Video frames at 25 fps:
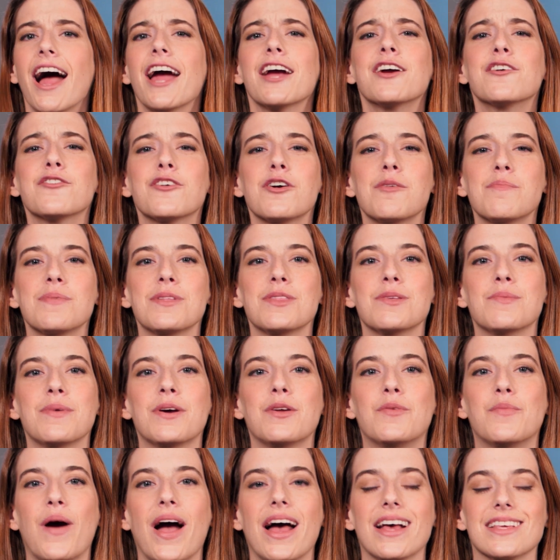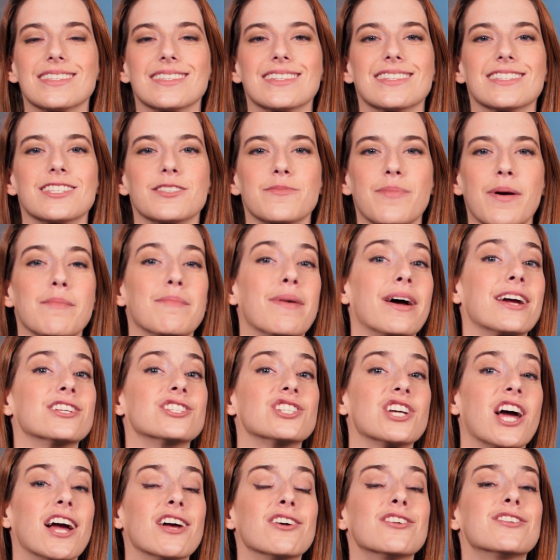I grew up in the Midwest and spent my
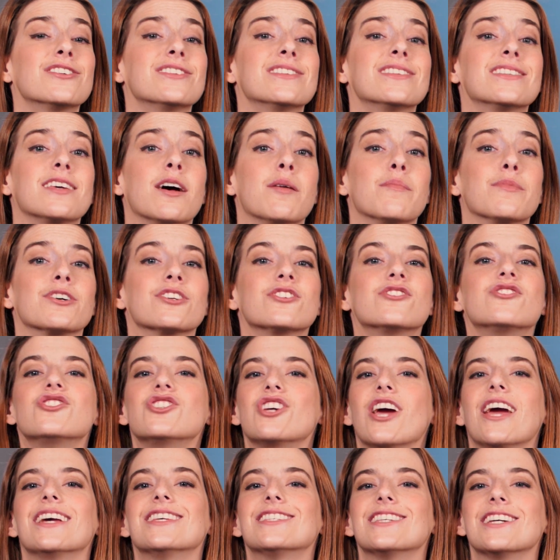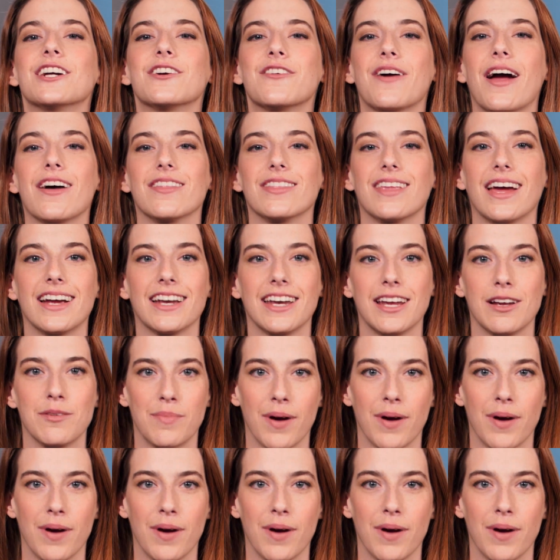childhood summers chasing around lightning